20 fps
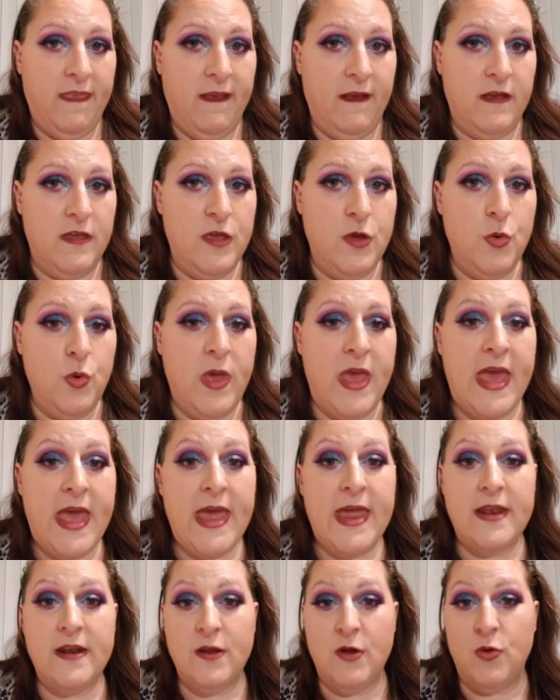You
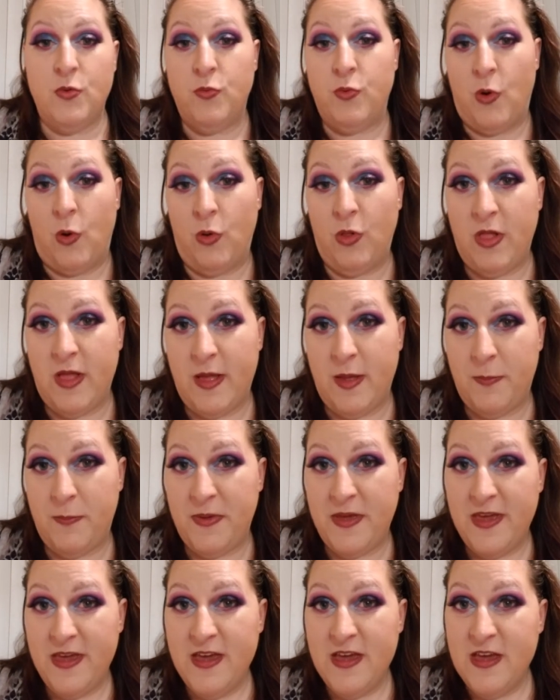can roll up
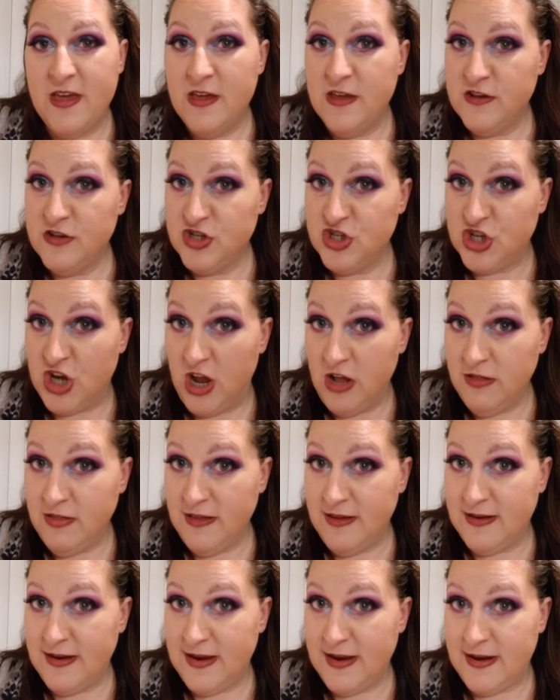
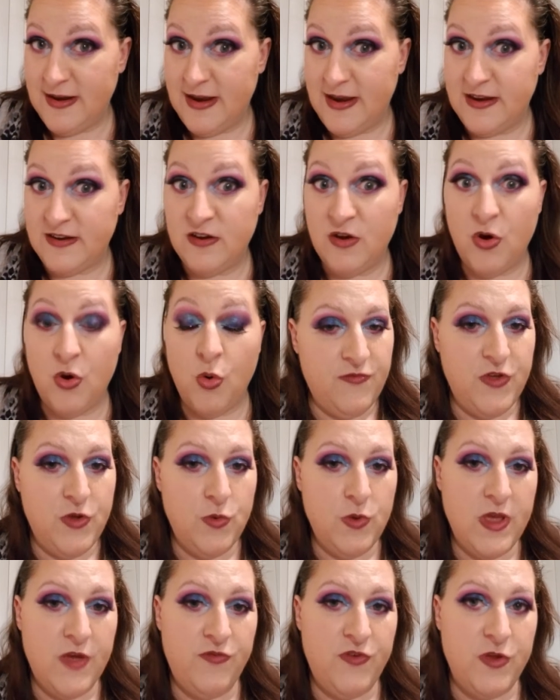chocolate in it.
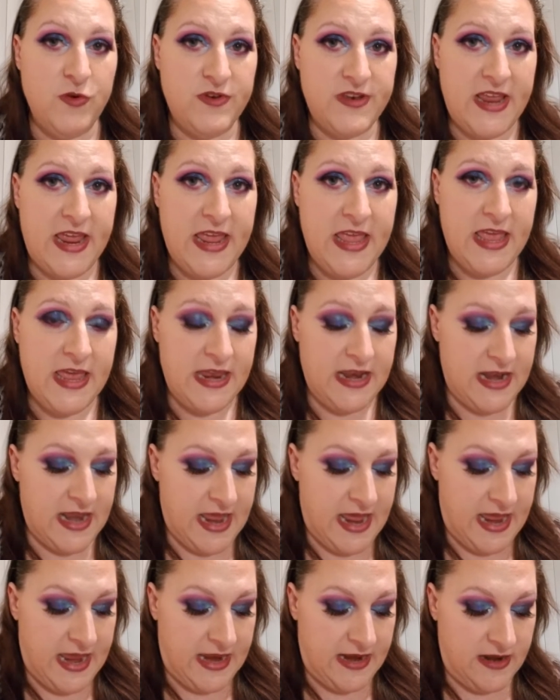If you take it
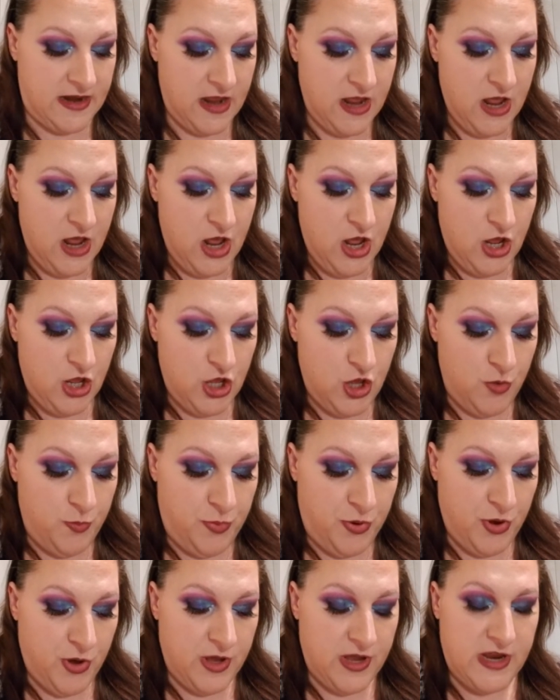and you
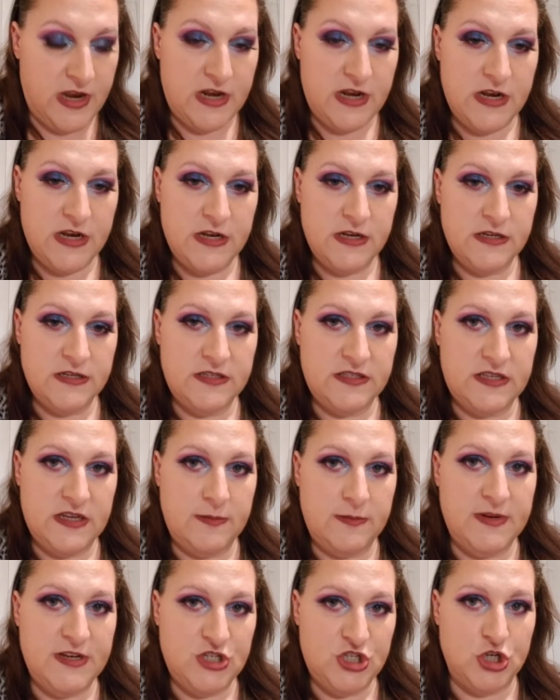put
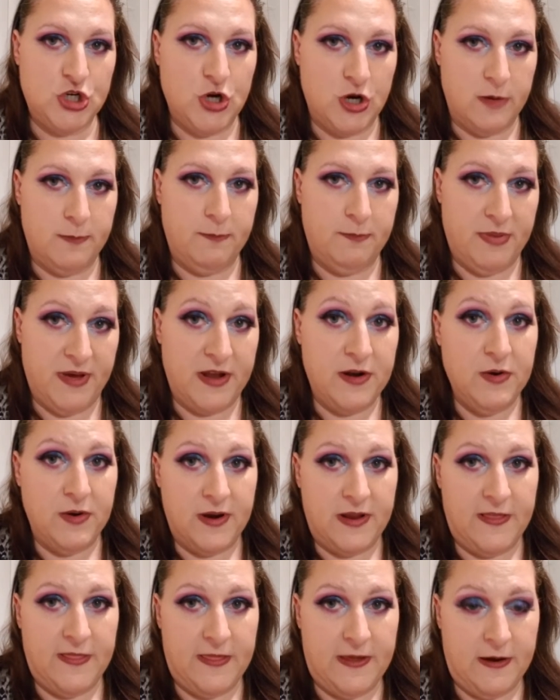cinnamon, sugar, and butter
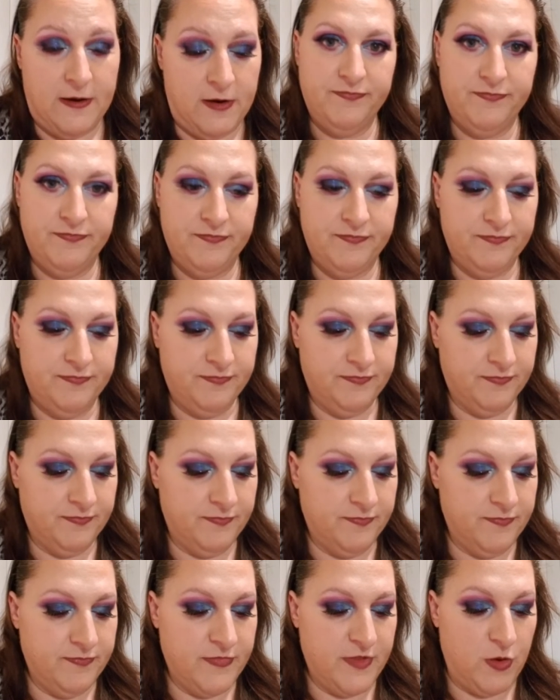in there, and
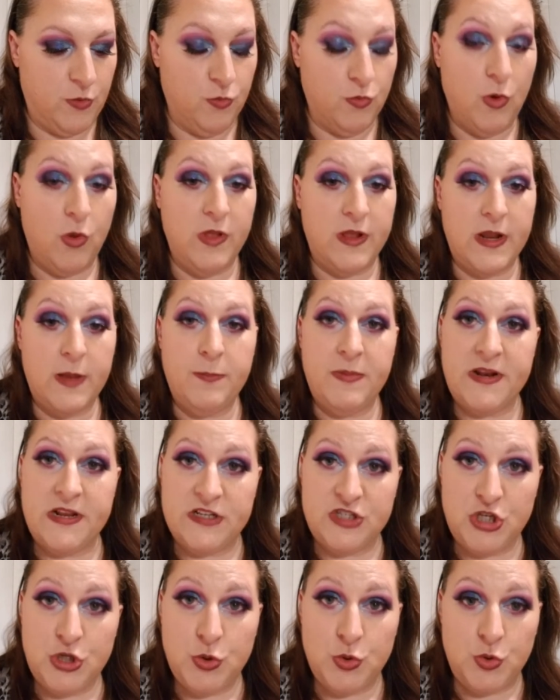you roll it up in a
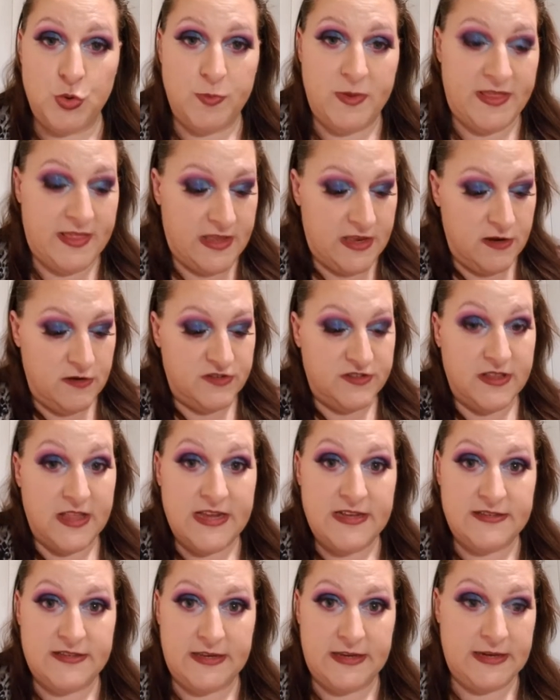tube and then you
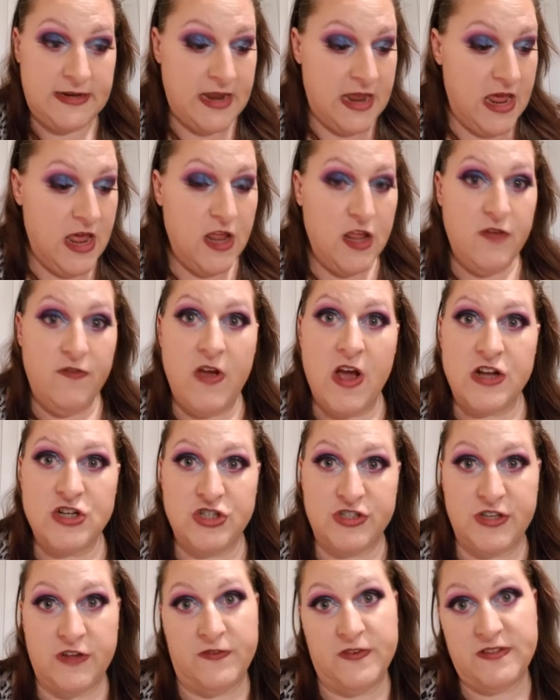slice it, you've got
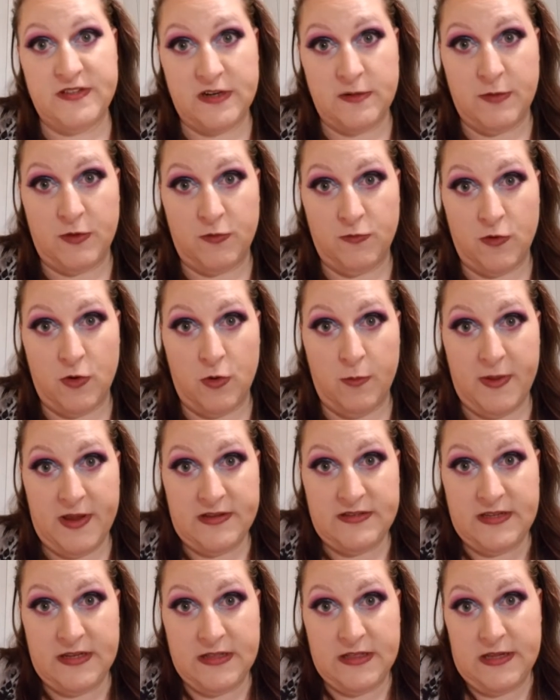yourself a cinnamon roll,
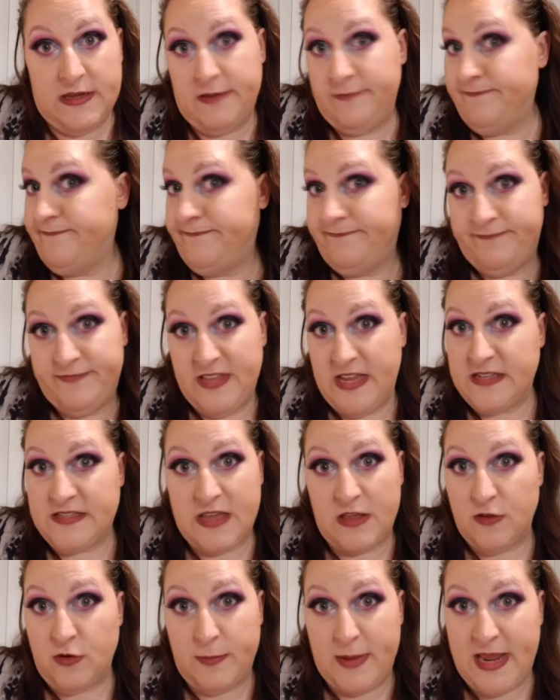basically. That's
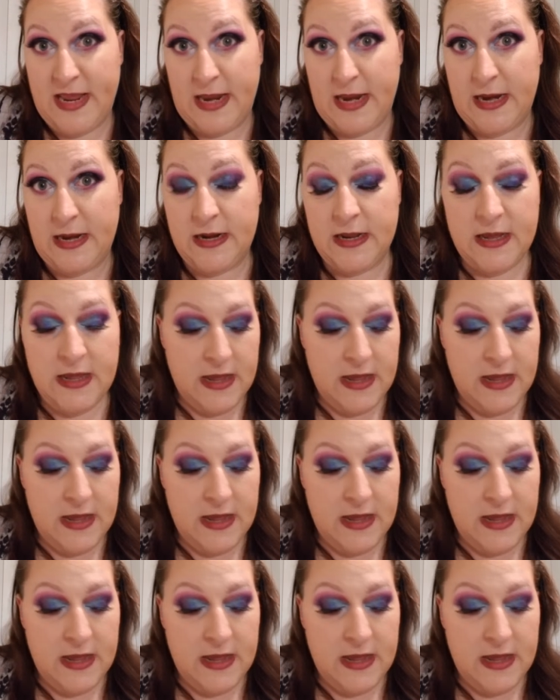how they're made.